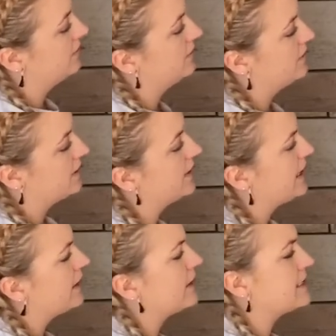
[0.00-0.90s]
So yeah,
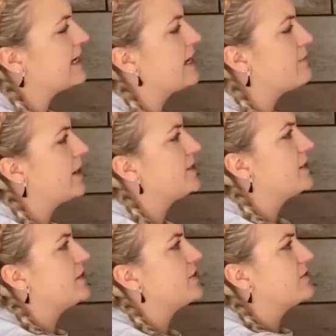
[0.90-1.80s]
like I say, I might
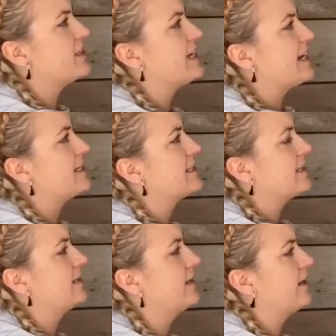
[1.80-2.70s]
do sort of a desk
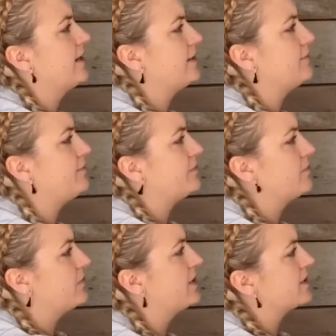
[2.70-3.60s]

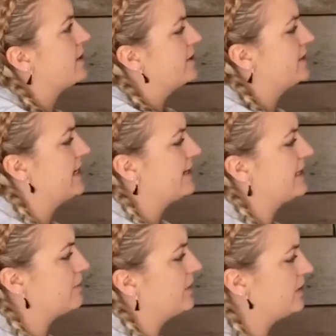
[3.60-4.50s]
with this kind of
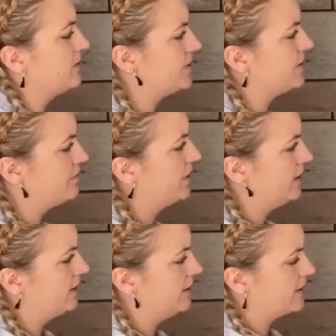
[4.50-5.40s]
technique, but use
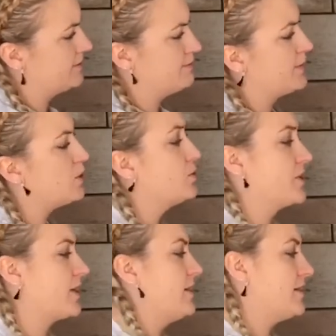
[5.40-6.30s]
some bolder
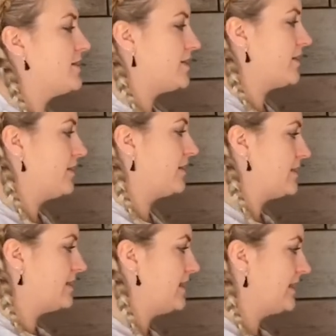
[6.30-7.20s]
colours so you can
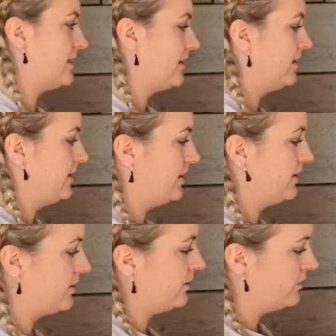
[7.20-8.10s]
see the
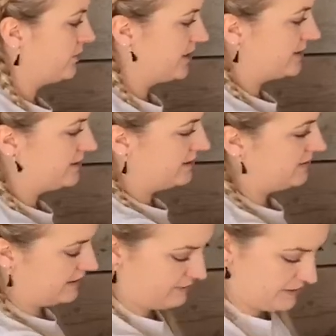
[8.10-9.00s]
contrast
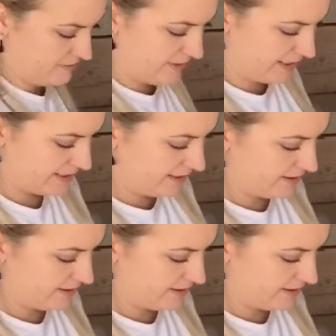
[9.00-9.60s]
a bit better.